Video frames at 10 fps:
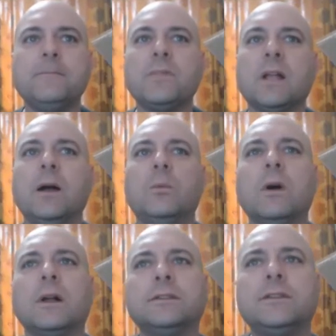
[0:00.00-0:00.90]
I
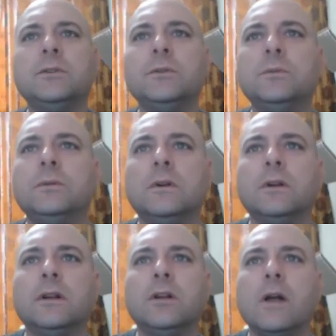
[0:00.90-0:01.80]
want to
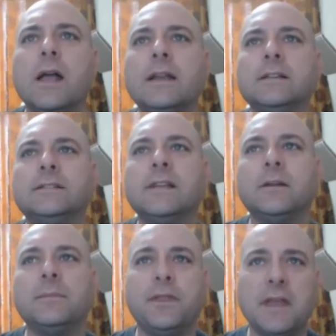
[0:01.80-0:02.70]
go ahead and set
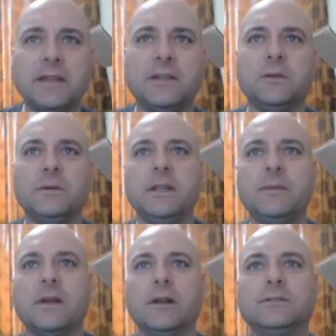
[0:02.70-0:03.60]
up a thank you
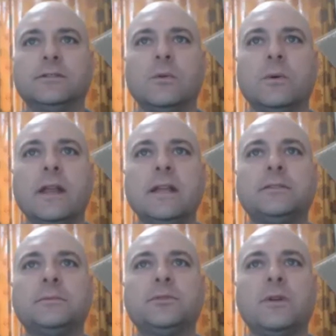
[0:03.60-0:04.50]
email. So when they
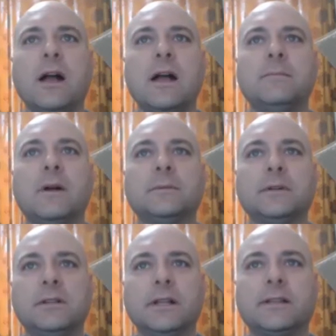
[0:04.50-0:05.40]
subscribe, I'm
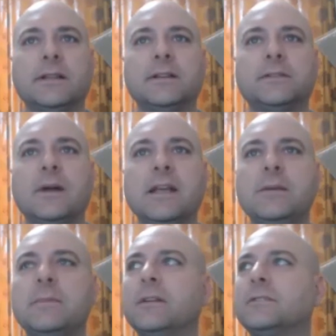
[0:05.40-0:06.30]
going to click this, my
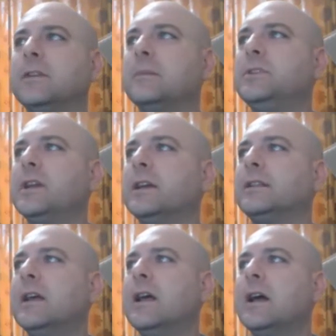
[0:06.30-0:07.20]
email
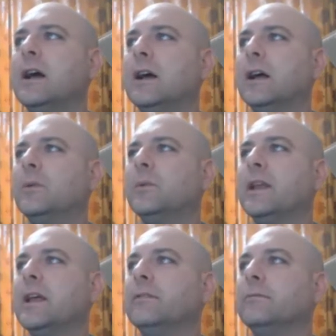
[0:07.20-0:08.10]
subject. I went
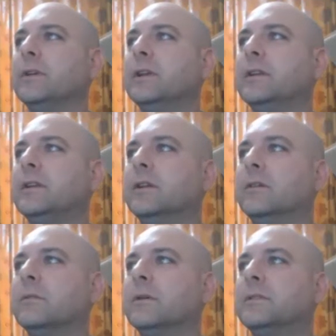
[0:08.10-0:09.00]
ahead and
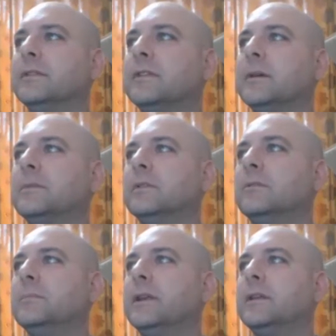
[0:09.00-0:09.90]
wrote this up a
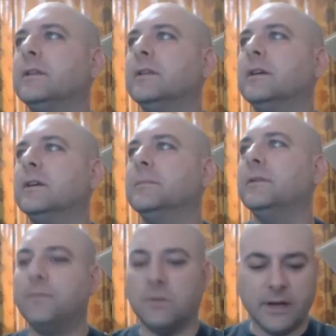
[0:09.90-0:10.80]
little bit
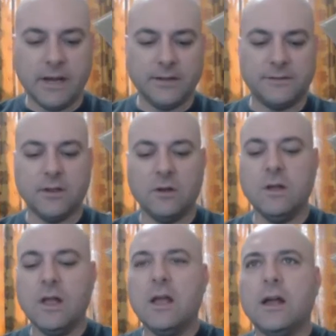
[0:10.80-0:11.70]
beforehand. So
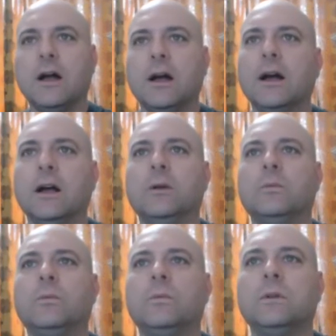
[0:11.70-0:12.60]

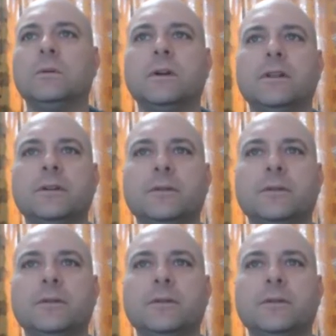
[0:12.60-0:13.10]
what I'm going to do is